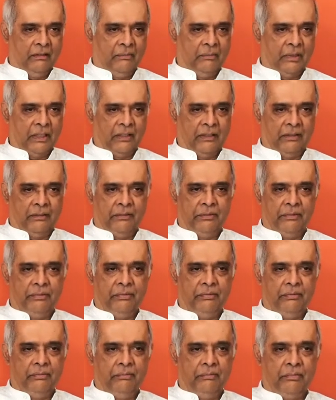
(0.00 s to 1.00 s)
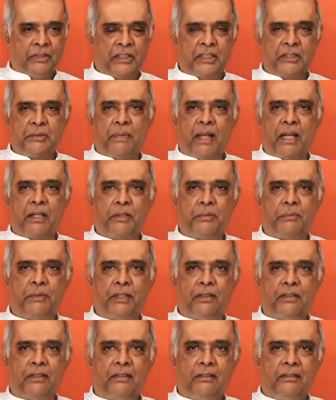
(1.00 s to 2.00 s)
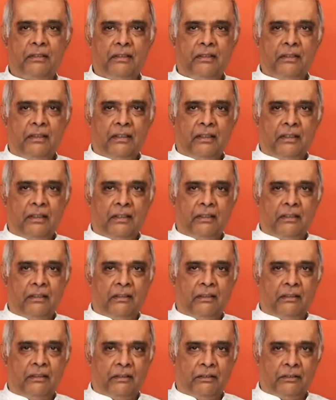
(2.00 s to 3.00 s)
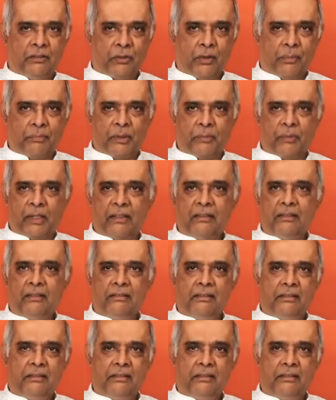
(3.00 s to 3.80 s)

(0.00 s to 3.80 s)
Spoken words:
my business management to Ahmedabad.